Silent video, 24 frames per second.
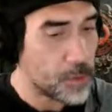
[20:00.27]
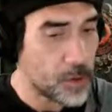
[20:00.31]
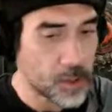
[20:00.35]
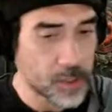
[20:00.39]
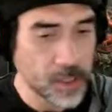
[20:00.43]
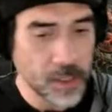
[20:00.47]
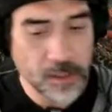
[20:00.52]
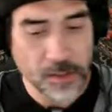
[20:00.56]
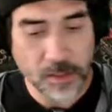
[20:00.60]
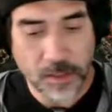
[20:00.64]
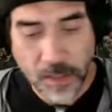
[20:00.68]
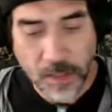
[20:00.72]

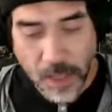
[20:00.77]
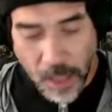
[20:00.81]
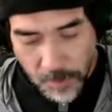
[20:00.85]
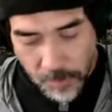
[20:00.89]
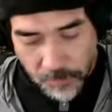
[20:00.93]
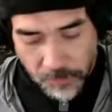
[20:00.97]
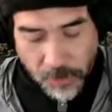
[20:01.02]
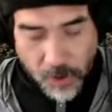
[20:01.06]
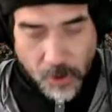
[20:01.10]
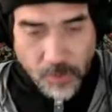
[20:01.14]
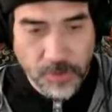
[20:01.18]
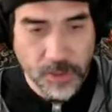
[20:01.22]
is the ebb and
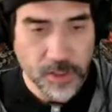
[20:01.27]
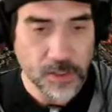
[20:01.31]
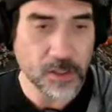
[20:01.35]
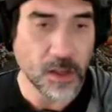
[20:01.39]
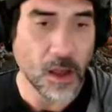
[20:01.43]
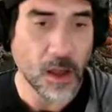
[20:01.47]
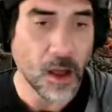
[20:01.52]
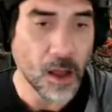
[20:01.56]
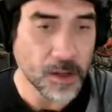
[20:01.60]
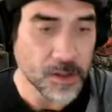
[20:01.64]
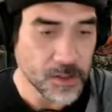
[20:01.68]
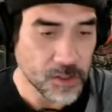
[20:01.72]
flow of the
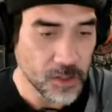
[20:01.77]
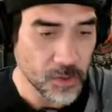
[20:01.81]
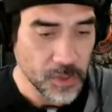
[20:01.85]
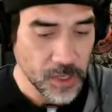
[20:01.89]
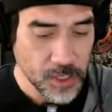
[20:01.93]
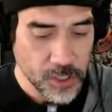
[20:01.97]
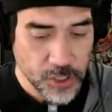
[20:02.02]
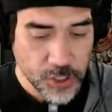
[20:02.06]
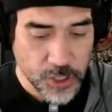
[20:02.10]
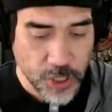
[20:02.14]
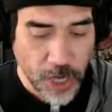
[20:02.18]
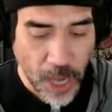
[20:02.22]
song. So
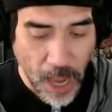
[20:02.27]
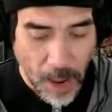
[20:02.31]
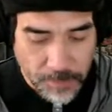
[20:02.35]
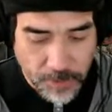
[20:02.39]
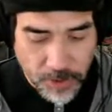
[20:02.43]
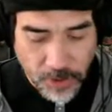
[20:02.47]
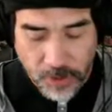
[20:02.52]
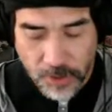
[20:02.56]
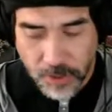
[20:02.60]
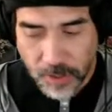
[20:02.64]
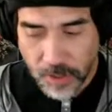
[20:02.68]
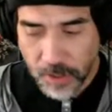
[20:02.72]
each
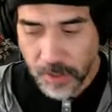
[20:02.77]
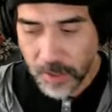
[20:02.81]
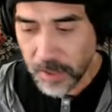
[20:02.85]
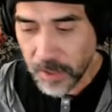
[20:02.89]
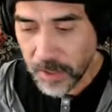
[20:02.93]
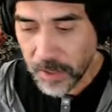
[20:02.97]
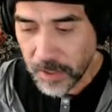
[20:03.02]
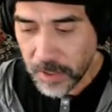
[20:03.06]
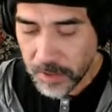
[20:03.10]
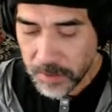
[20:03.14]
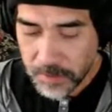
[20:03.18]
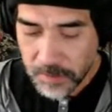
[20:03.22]
chapter
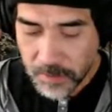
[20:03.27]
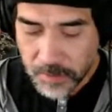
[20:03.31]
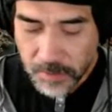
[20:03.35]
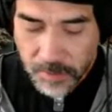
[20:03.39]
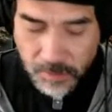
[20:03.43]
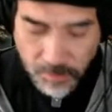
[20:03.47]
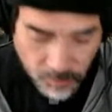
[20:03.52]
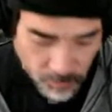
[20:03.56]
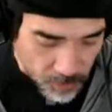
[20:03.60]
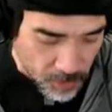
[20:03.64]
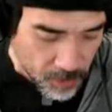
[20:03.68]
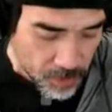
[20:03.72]

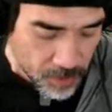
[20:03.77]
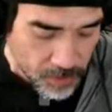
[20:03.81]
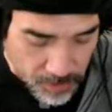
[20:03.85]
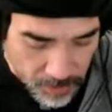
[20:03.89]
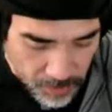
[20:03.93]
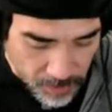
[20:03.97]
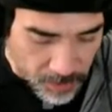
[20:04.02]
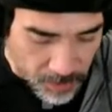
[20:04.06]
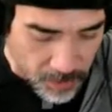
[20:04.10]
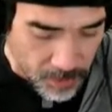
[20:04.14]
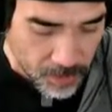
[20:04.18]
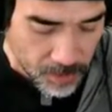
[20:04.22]
really
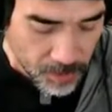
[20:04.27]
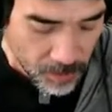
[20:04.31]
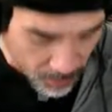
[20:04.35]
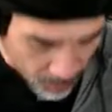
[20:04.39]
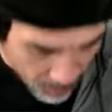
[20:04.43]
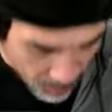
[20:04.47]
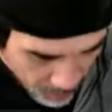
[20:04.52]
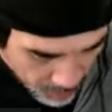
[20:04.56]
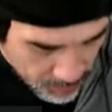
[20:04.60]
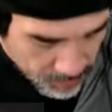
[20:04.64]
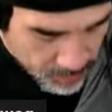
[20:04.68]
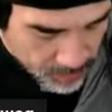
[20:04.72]

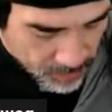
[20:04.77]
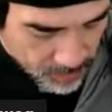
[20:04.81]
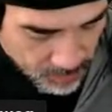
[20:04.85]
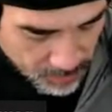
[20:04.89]
is